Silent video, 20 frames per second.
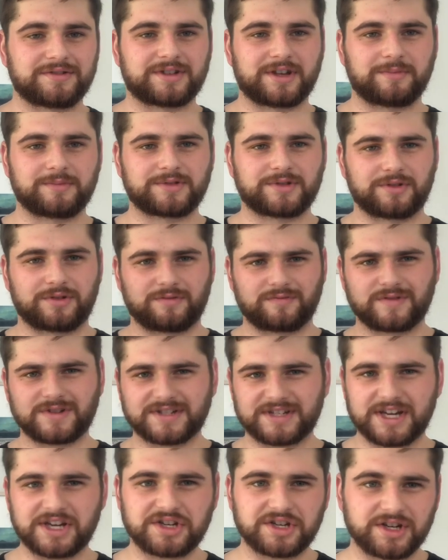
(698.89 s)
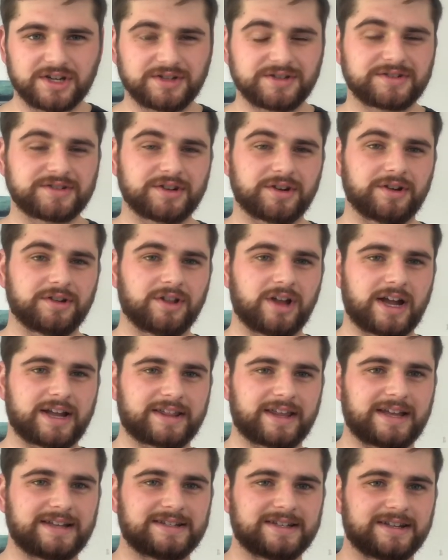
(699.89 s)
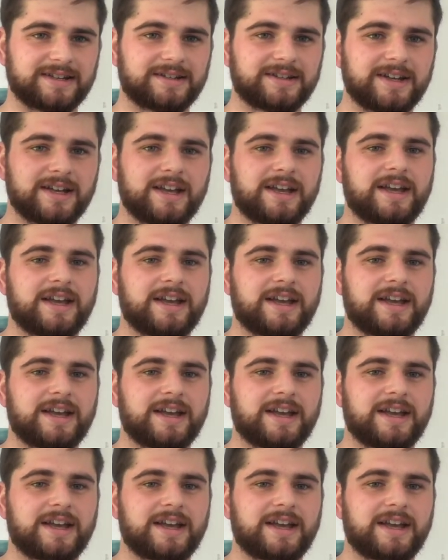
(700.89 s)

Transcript: some sort of recession, so like they did